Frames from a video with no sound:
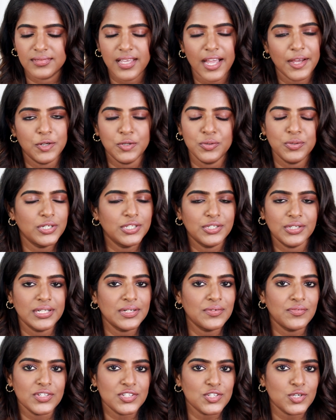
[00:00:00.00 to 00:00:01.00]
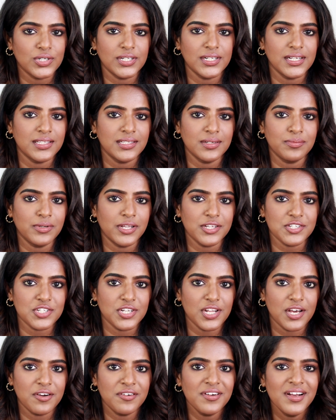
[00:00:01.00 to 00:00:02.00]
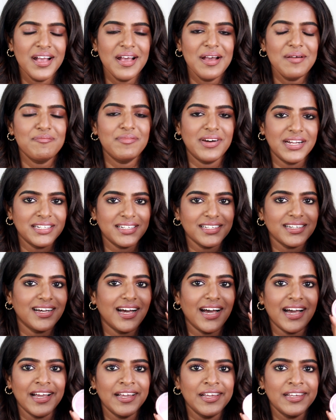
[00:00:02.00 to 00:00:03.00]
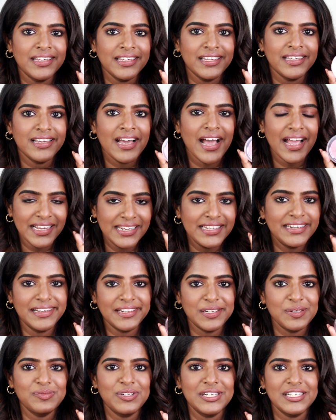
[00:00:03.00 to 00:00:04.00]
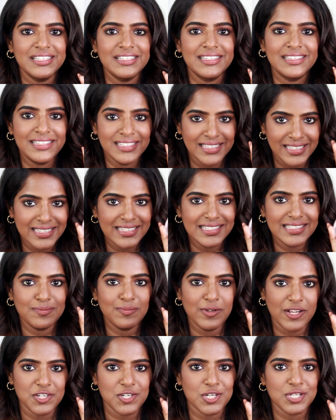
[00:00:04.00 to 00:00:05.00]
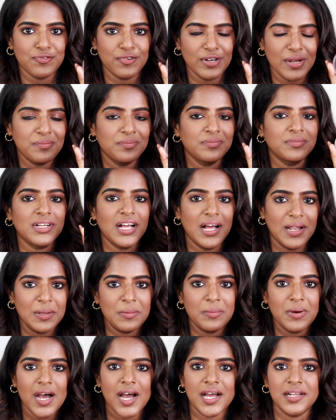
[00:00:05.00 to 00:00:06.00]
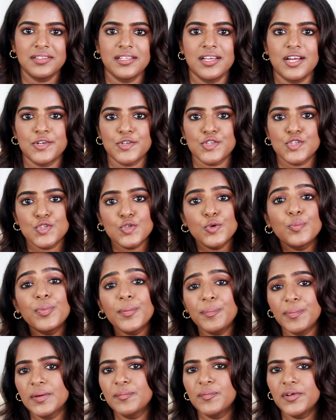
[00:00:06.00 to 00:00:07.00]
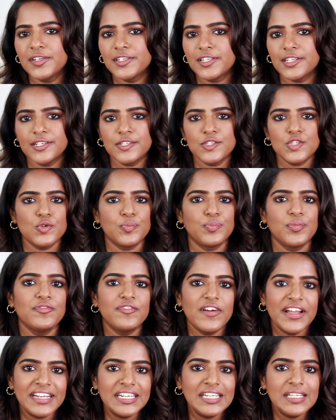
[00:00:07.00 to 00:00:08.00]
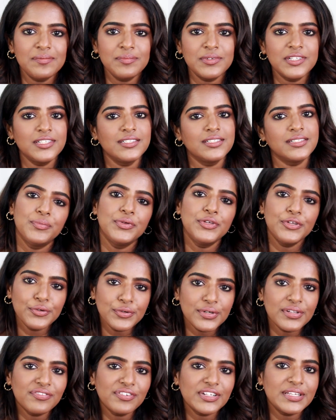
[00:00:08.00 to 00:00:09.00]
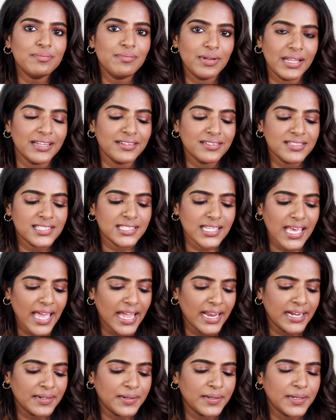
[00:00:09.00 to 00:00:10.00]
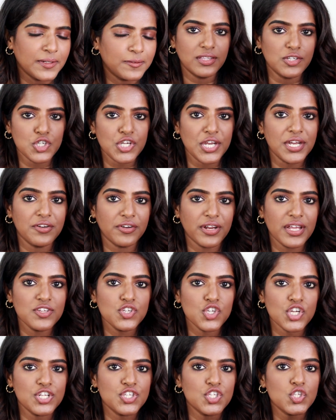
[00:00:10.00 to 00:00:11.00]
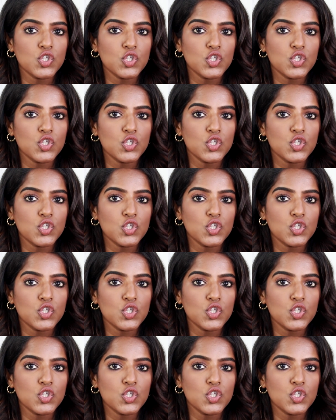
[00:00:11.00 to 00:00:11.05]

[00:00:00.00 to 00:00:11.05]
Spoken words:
I don't want to invest on another blush now. But I highly recommend these blushes from Color Bar. They are super pigmented, super finely milled, beautifully blends, and the shade range, it